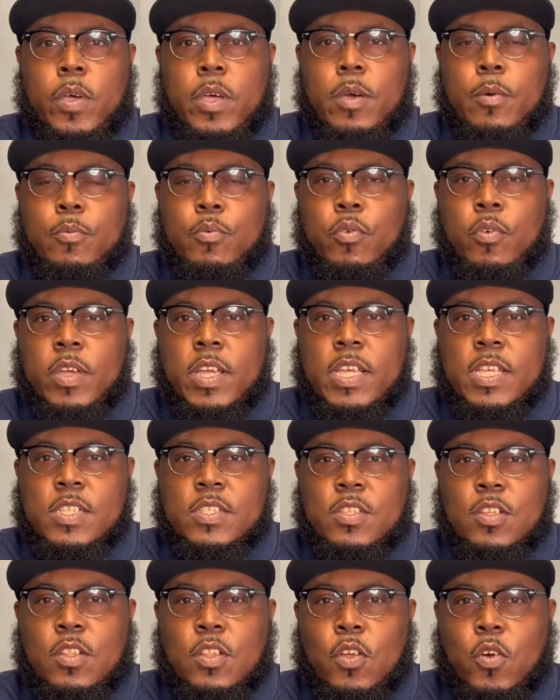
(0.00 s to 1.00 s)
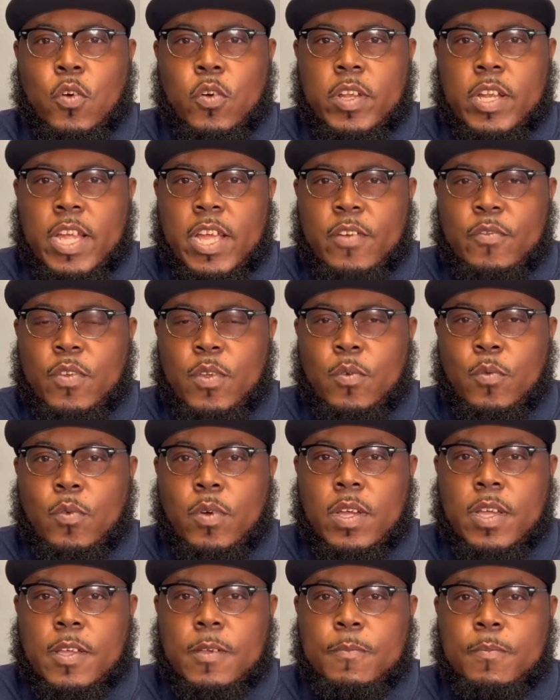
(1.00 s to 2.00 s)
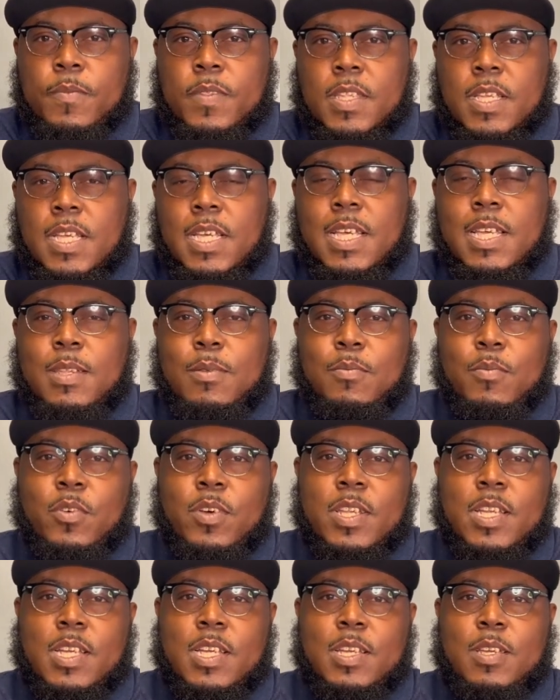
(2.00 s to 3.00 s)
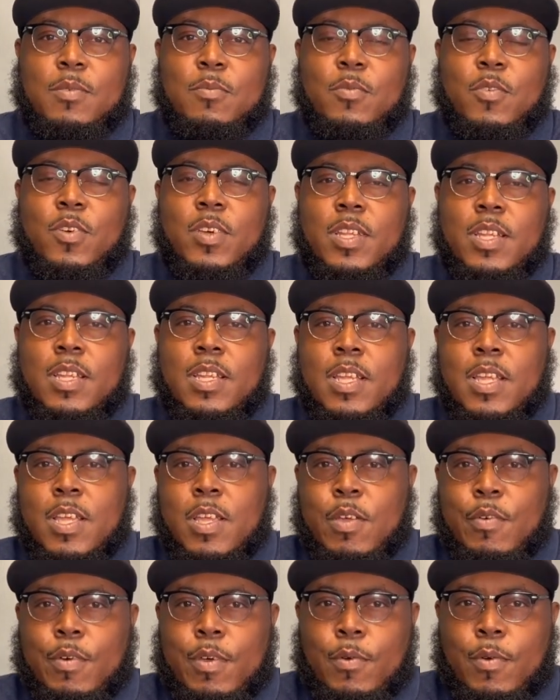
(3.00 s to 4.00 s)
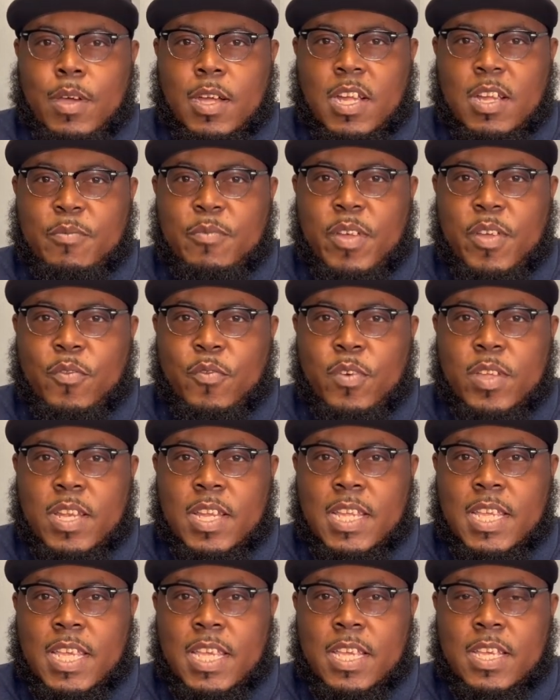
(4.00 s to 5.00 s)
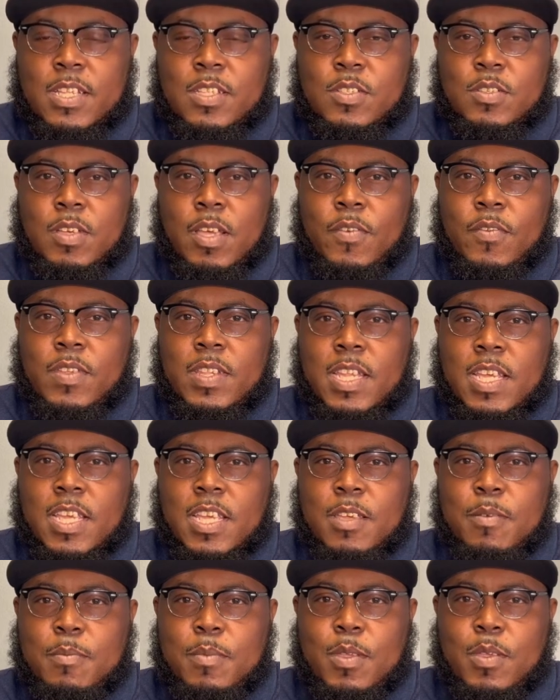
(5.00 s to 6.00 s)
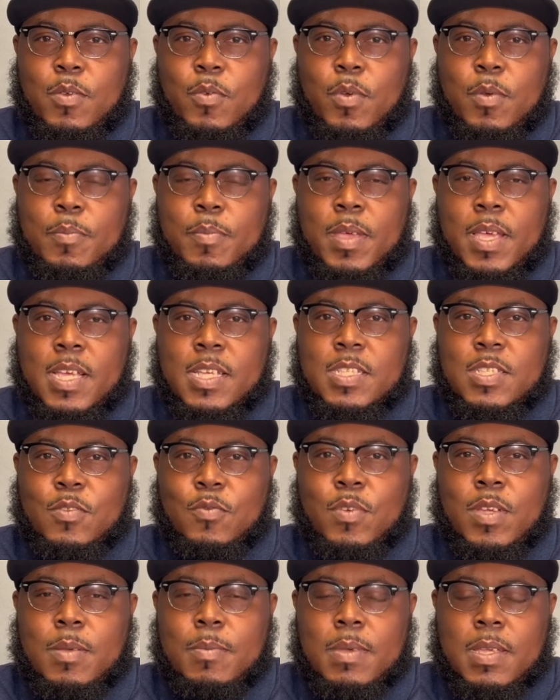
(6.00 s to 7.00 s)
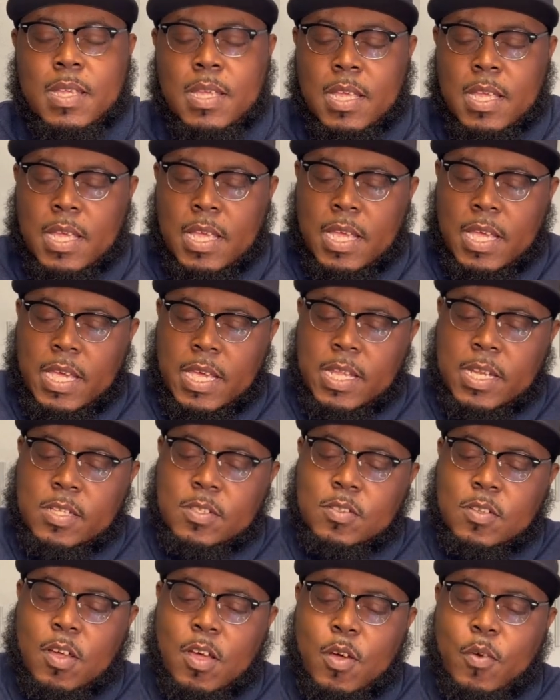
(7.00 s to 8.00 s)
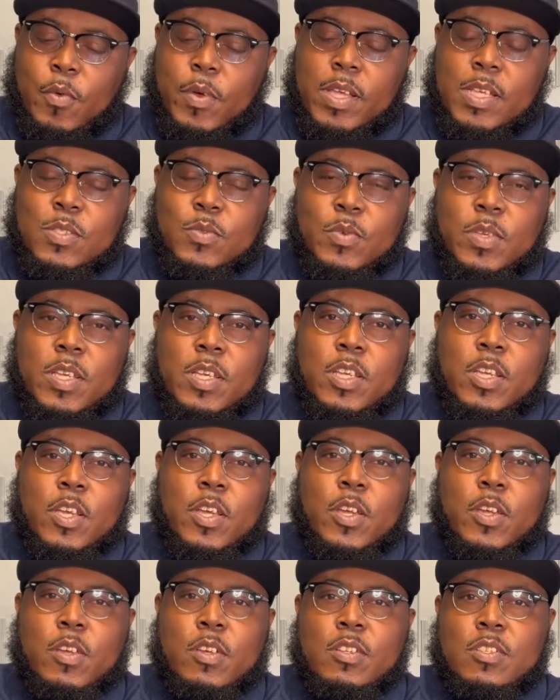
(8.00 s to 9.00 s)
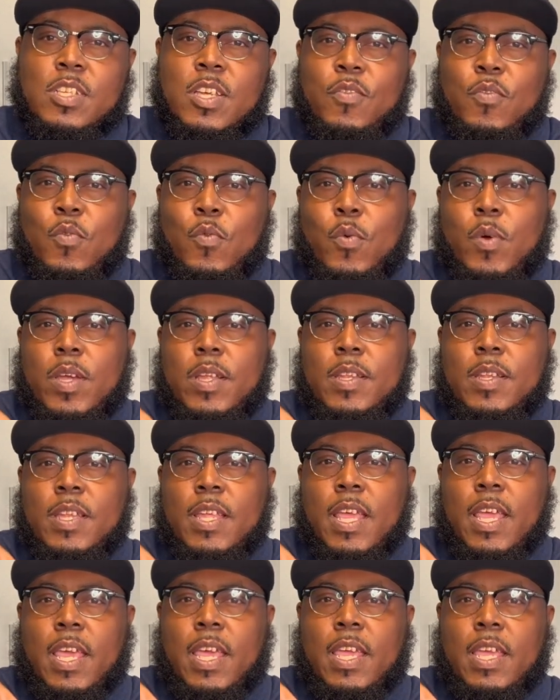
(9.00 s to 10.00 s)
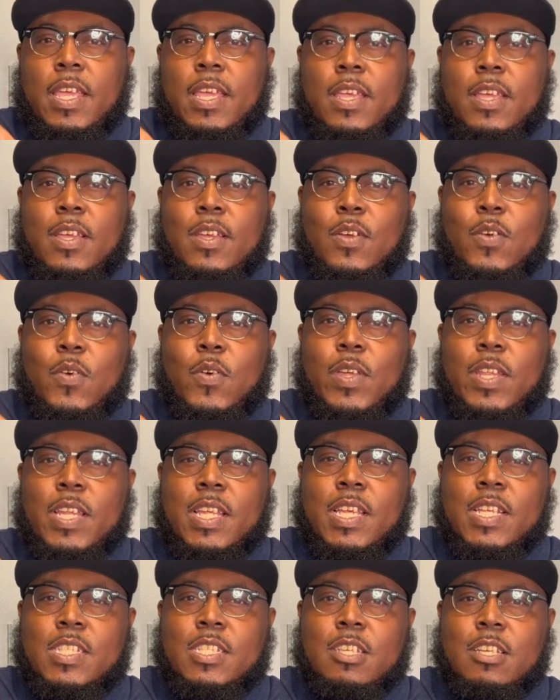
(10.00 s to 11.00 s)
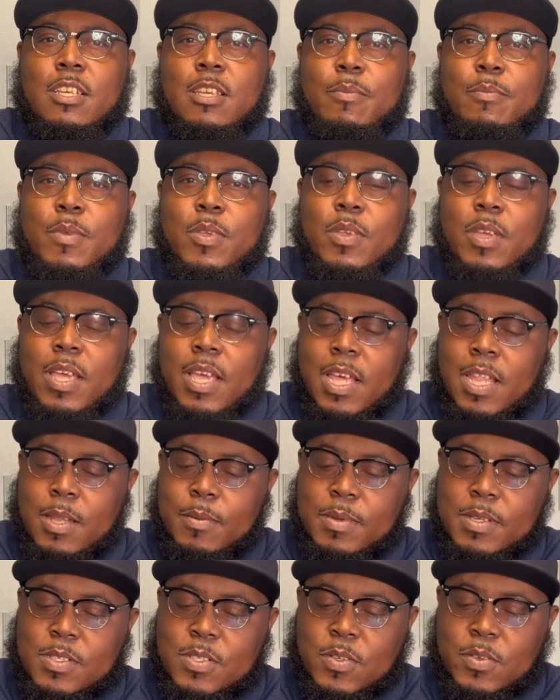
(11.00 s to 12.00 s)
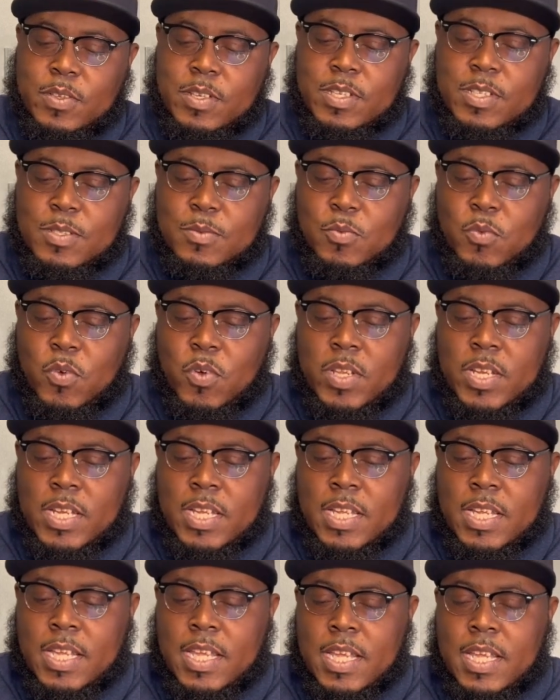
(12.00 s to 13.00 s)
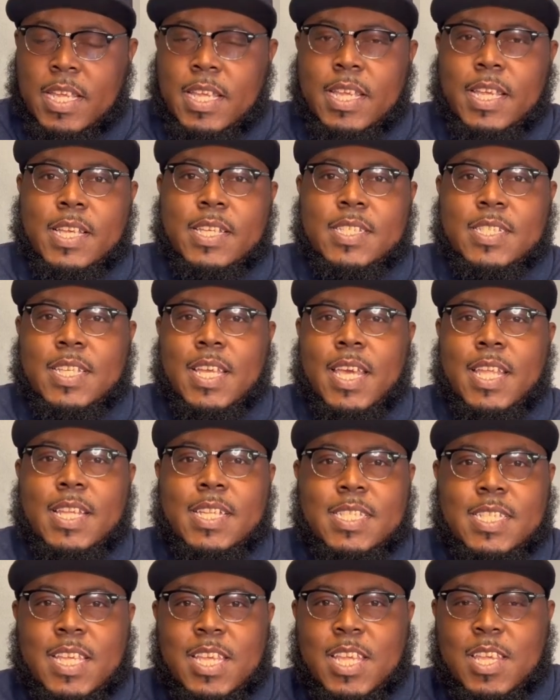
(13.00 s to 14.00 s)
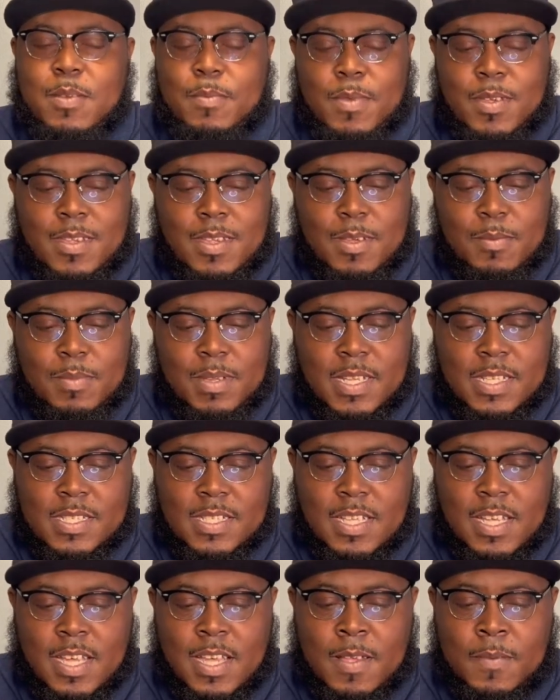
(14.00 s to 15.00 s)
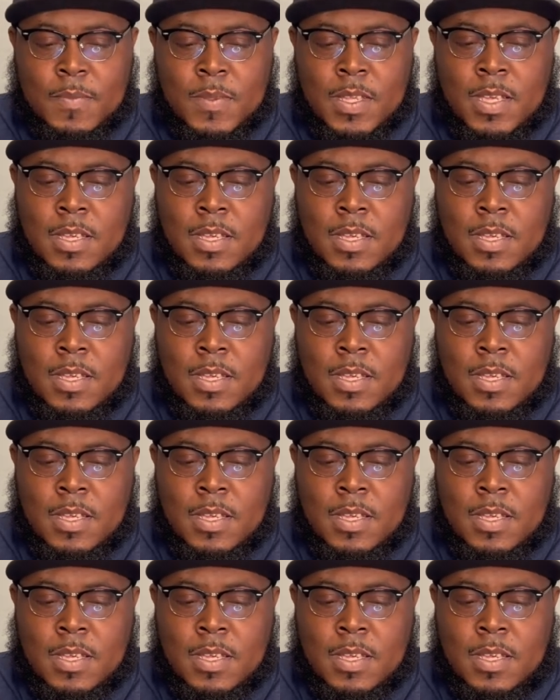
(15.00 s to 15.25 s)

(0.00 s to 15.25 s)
NFL. Praise the Lord, everyone. Good morning, good morning. We welcome everyone again to Everyday Communion with Pastor Raymond. And as always, we encourage everyone, hey, go ahead and get your communion elements on this morning. It's time to take communion, bless God.